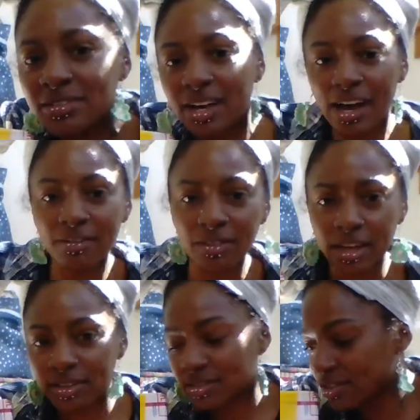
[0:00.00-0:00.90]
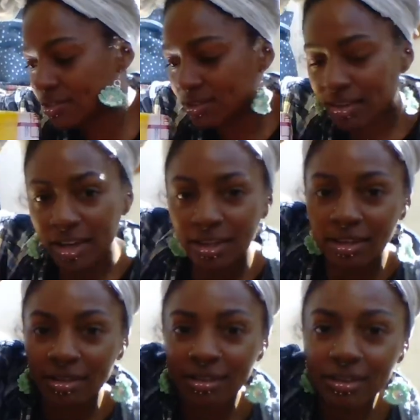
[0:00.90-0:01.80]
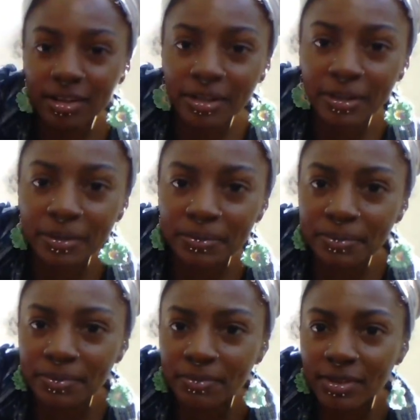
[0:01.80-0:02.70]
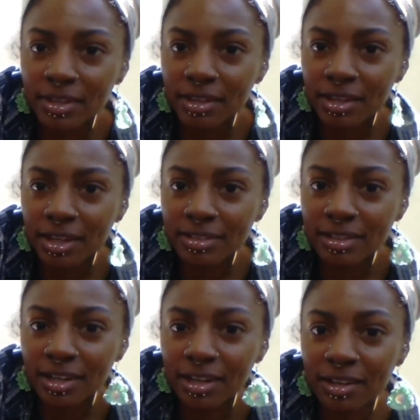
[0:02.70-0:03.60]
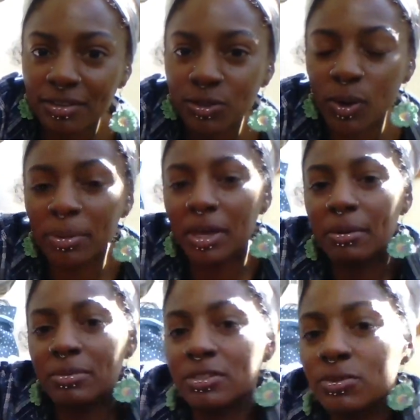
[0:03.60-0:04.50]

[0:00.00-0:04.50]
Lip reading: to have like decent lighting because this webcam doesn't